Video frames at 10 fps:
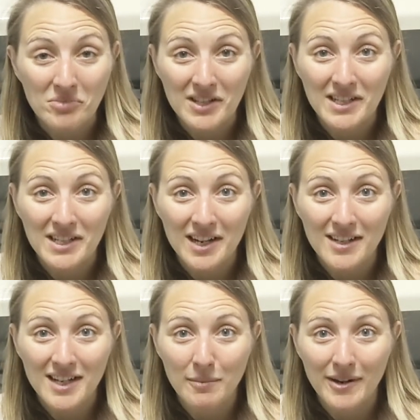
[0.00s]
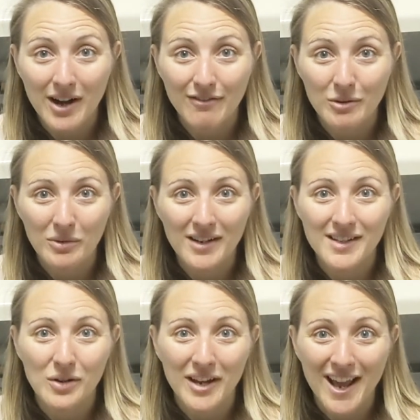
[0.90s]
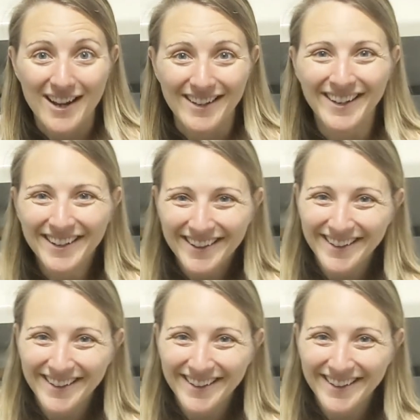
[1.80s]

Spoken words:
see you next time we cough our brains out canning.